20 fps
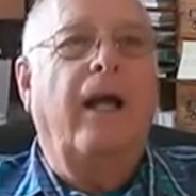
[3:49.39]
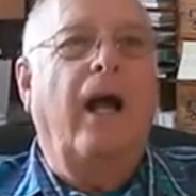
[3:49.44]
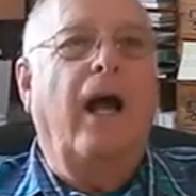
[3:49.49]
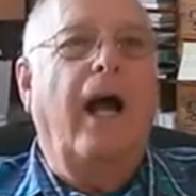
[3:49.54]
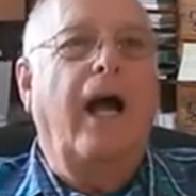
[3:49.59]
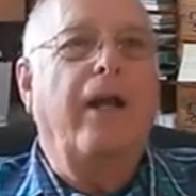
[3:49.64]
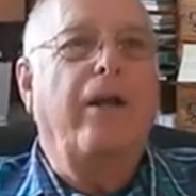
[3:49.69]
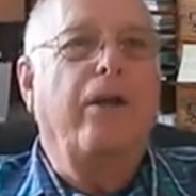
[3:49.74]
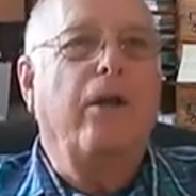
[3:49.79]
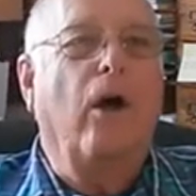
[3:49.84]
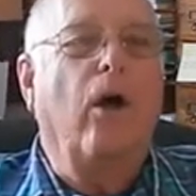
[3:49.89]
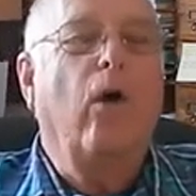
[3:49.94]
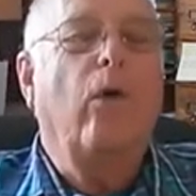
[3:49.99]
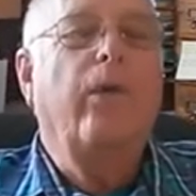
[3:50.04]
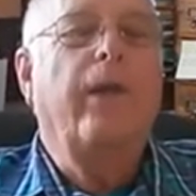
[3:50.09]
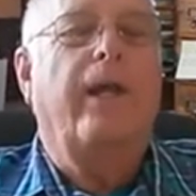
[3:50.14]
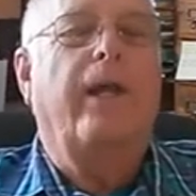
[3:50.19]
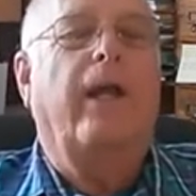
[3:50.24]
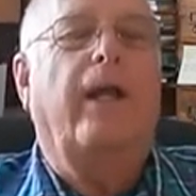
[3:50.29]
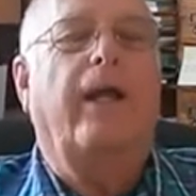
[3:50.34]
I know
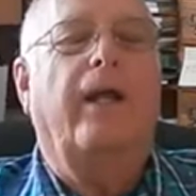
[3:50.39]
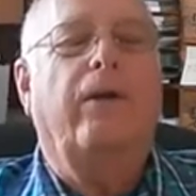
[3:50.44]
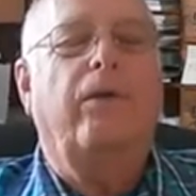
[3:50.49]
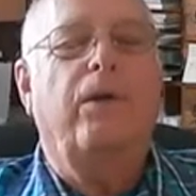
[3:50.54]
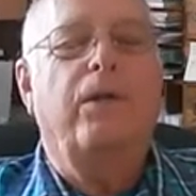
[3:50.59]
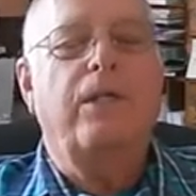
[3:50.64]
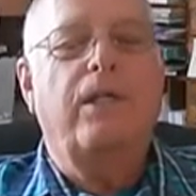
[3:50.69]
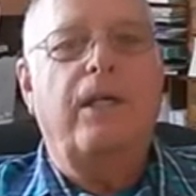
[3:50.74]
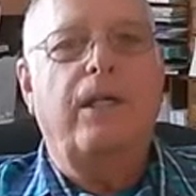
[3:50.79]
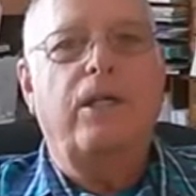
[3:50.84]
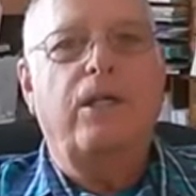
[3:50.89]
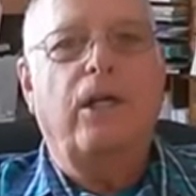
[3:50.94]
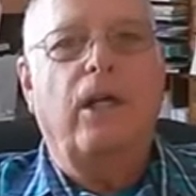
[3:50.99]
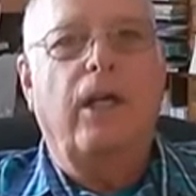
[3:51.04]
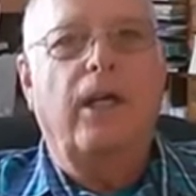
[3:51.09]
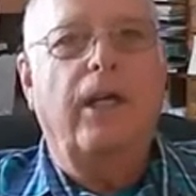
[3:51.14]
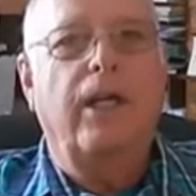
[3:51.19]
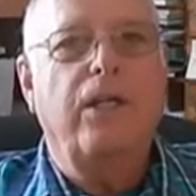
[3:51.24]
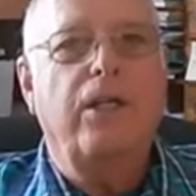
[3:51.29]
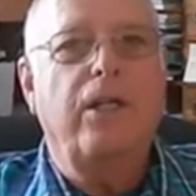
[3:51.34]
that electricity is
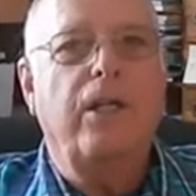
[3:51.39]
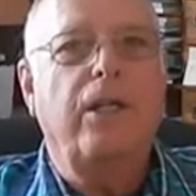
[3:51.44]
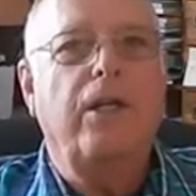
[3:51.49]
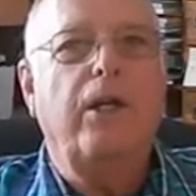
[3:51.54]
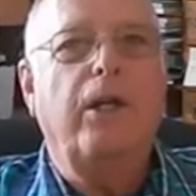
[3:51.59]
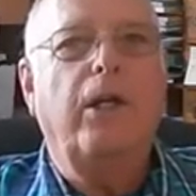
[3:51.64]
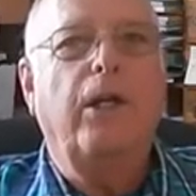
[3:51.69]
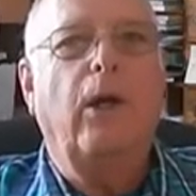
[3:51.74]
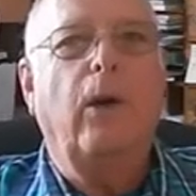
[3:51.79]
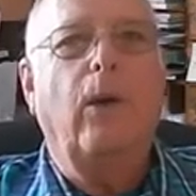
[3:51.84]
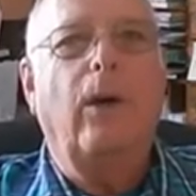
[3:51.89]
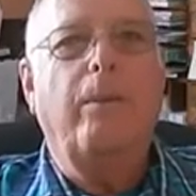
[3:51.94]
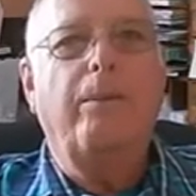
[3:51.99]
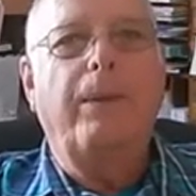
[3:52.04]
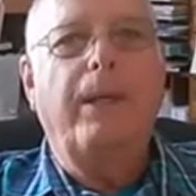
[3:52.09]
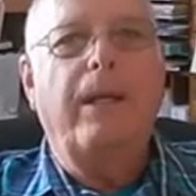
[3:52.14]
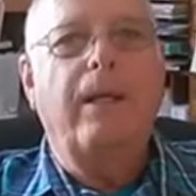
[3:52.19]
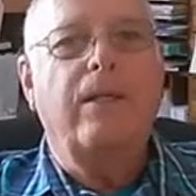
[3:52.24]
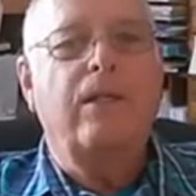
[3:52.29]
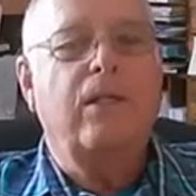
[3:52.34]
going to continue to go up
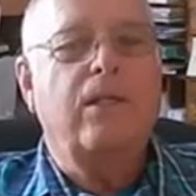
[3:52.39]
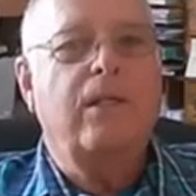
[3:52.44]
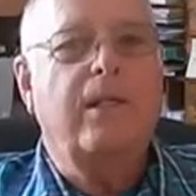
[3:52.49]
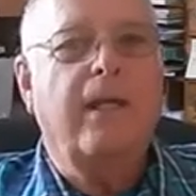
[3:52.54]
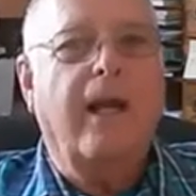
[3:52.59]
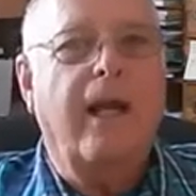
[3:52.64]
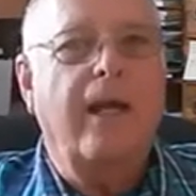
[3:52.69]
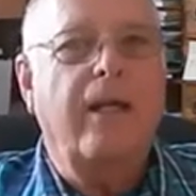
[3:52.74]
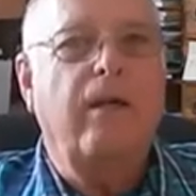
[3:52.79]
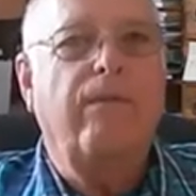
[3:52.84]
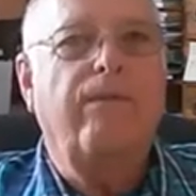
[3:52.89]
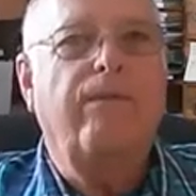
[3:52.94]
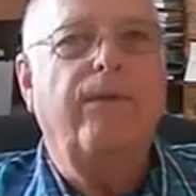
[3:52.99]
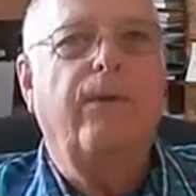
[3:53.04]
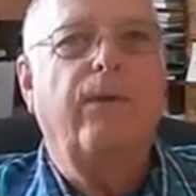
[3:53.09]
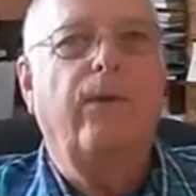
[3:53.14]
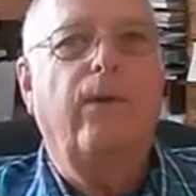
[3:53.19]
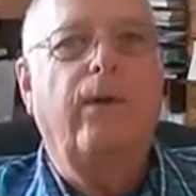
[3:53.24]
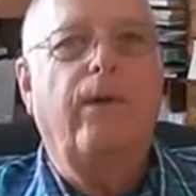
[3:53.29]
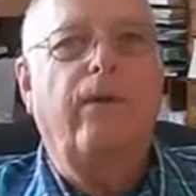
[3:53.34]
because it's tied to
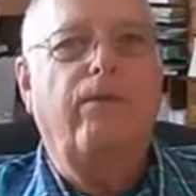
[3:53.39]
fuel,